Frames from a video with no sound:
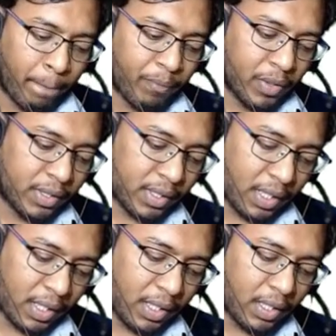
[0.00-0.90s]
see,
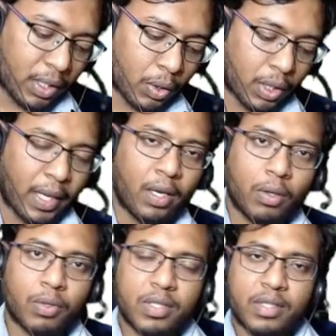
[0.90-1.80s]
in 10
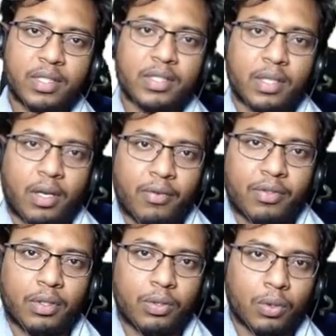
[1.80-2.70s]
questions itself,
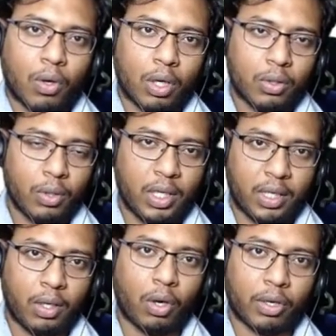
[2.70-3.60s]
you got to learn a
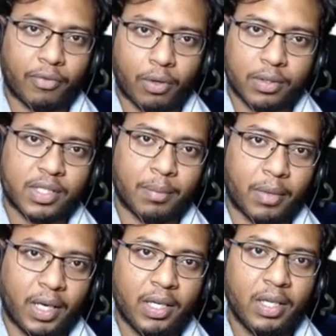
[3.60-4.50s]
lot of concept, right?